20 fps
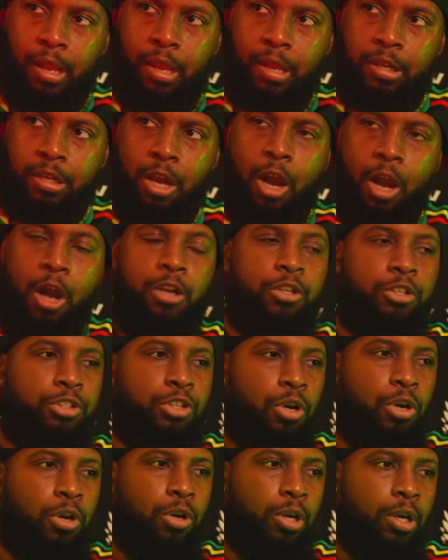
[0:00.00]
uh, the
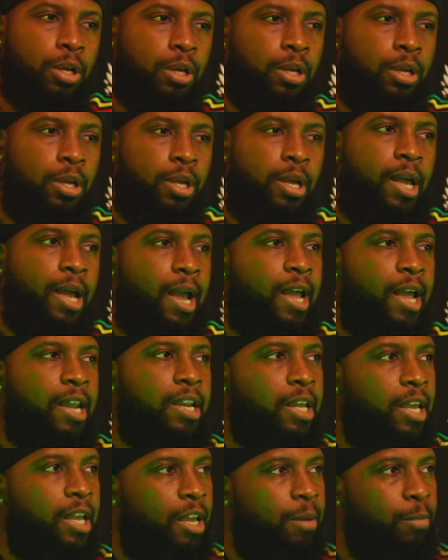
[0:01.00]
underdog
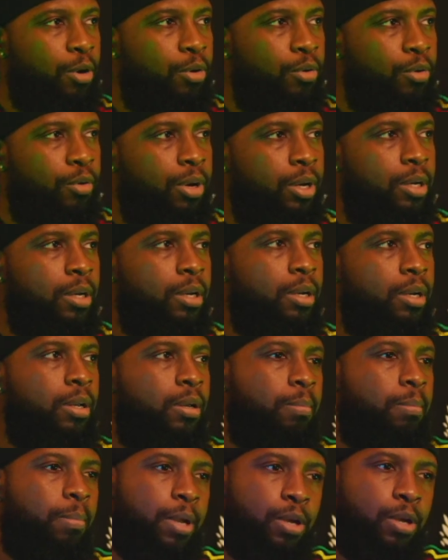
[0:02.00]
and the
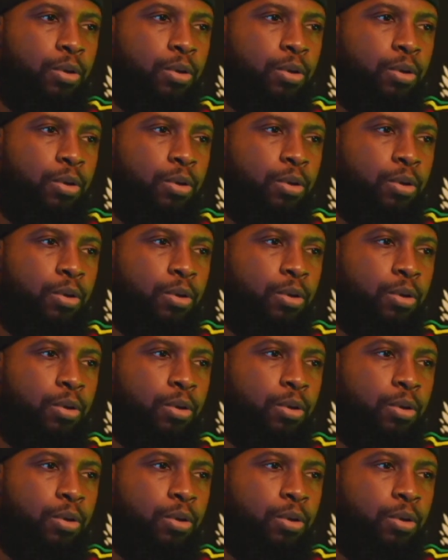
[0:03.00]
immigrant